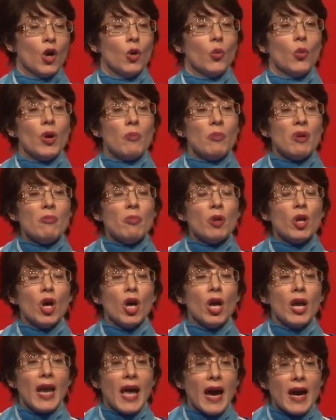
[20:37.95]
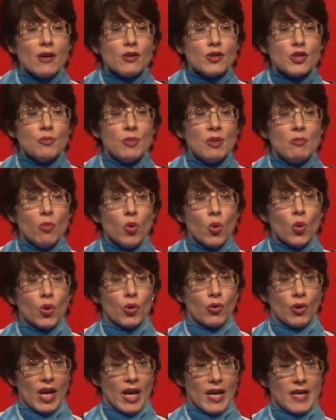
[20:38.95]
where people are allowed to be more
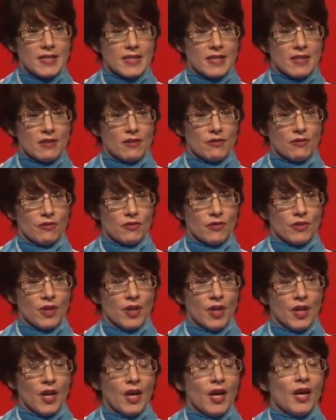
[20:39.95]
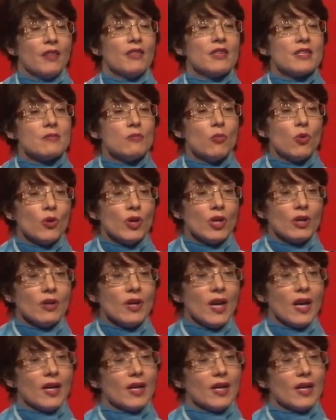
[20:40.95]
creative. This morning,